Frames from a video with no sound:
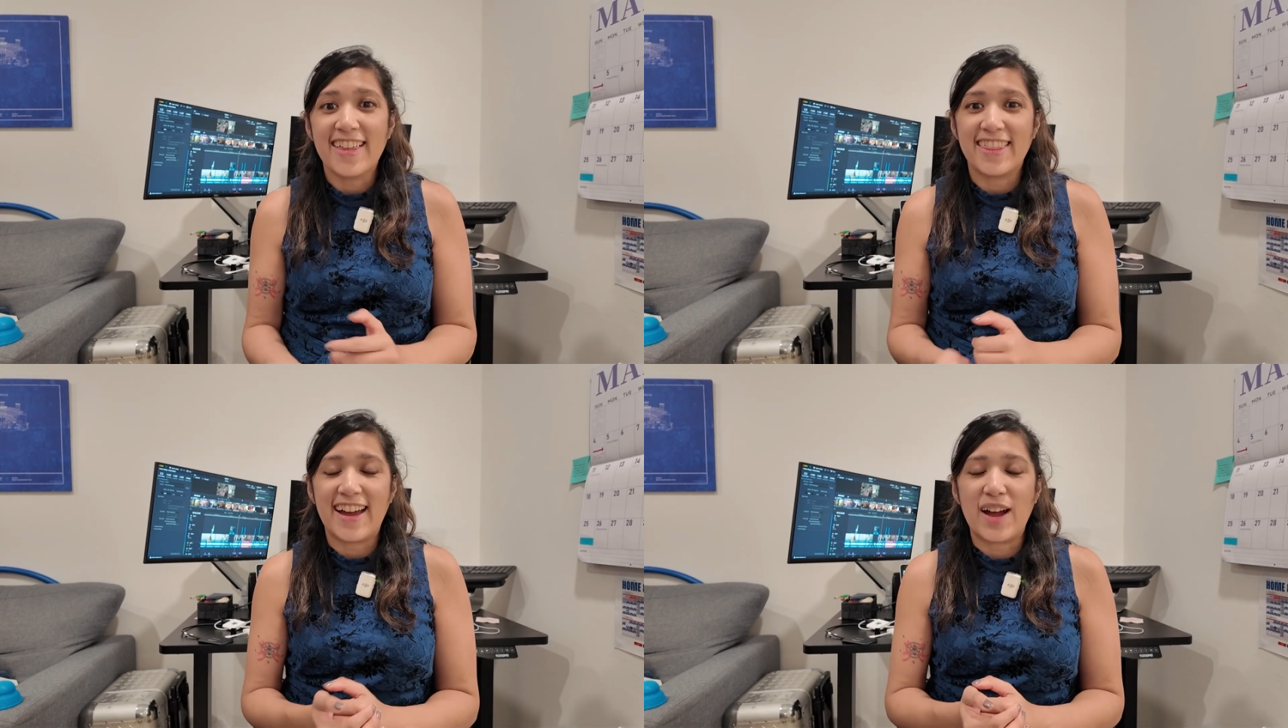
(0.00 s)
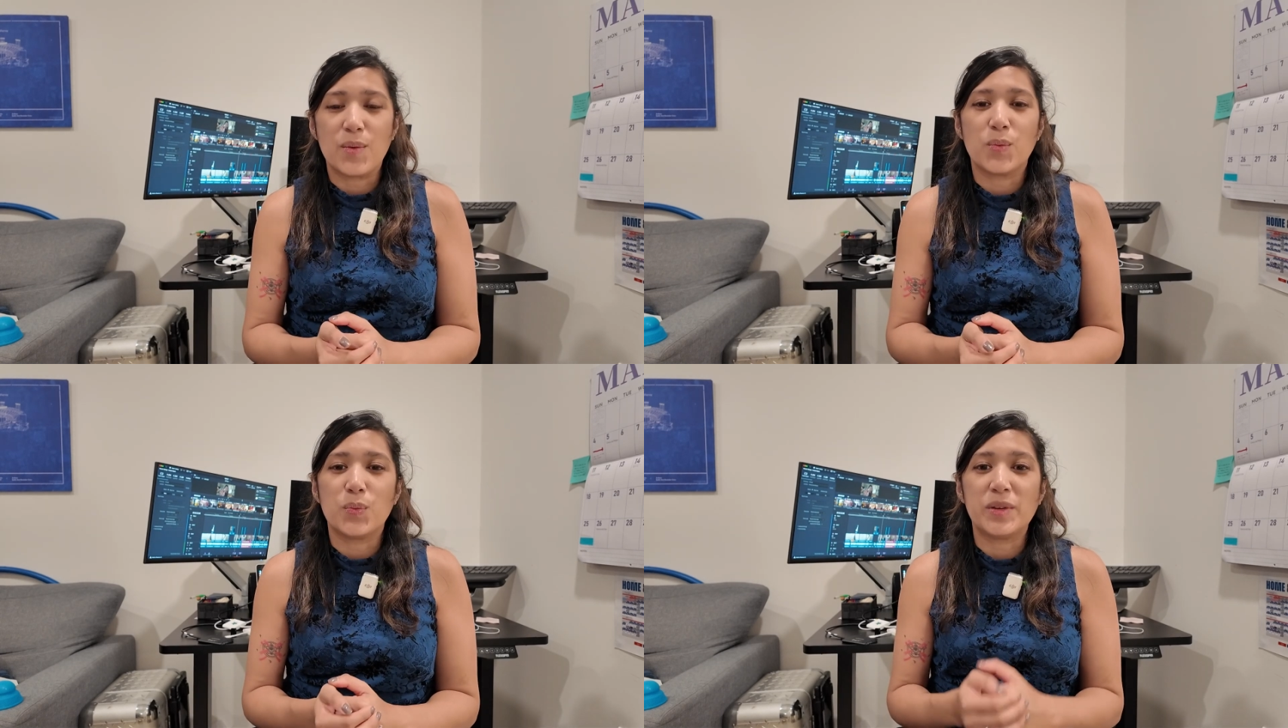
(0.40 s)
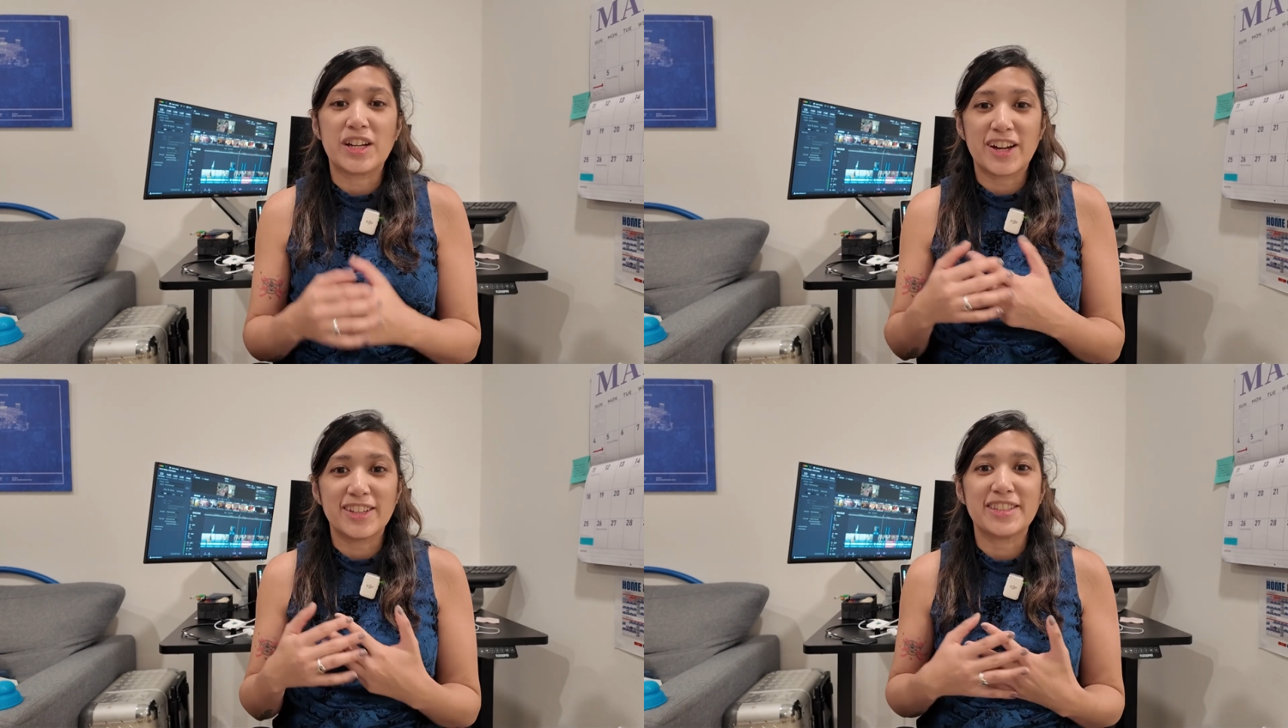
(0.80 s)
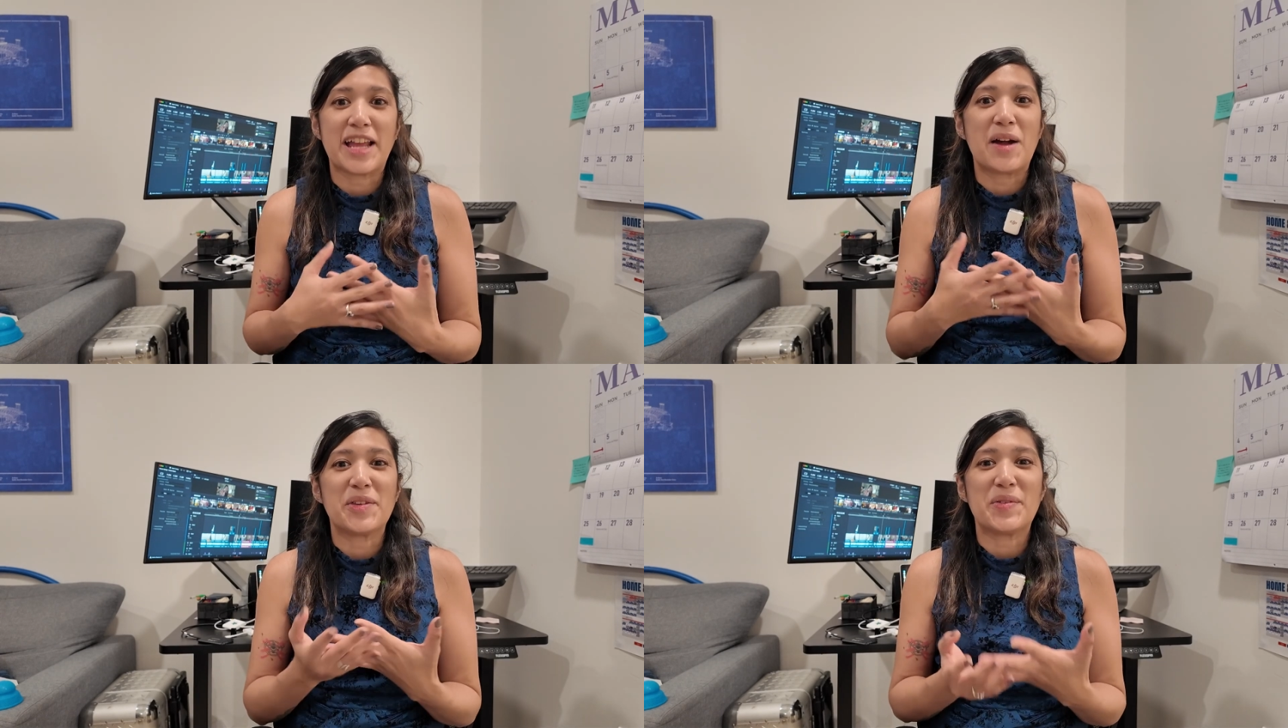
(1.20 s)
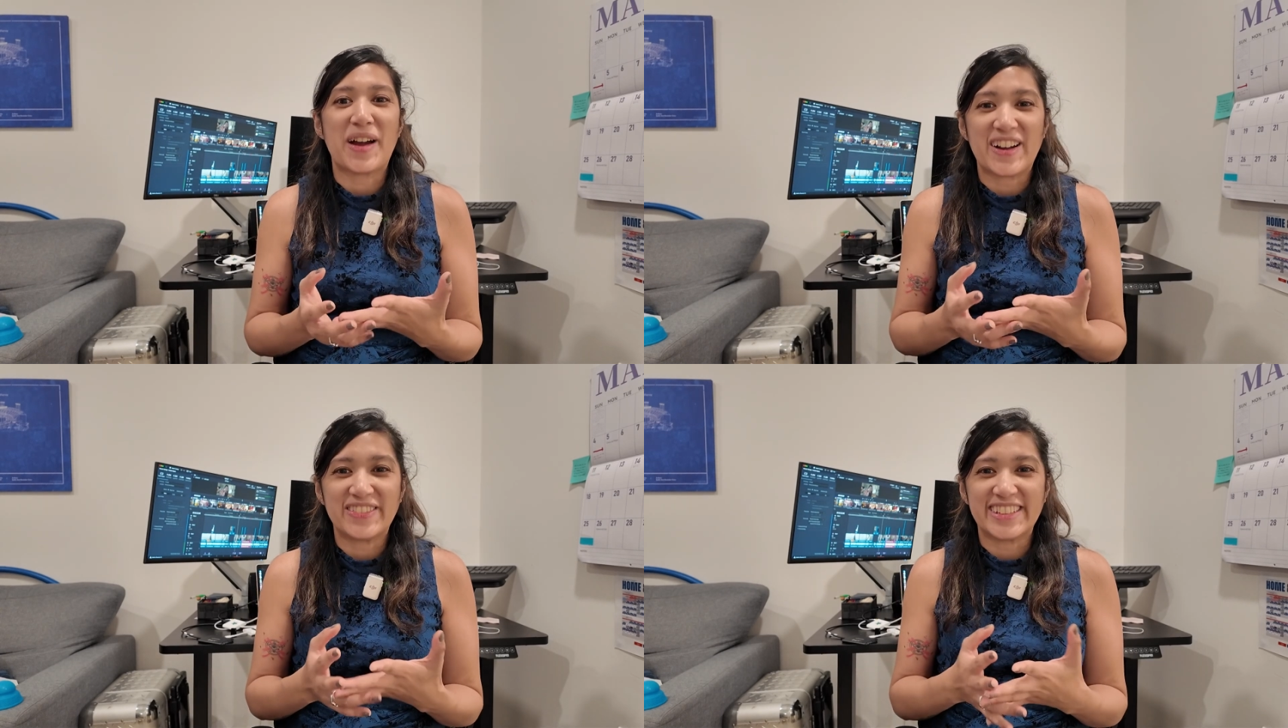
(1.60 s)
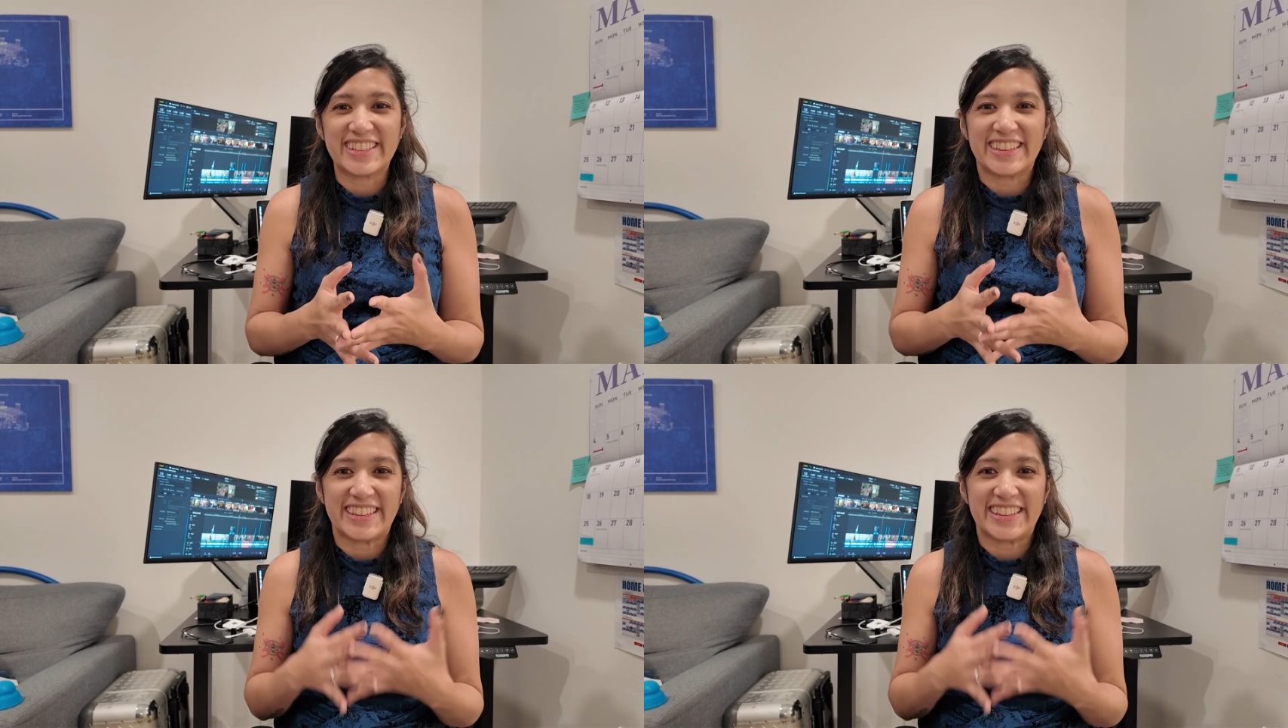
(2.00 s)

that because now you have this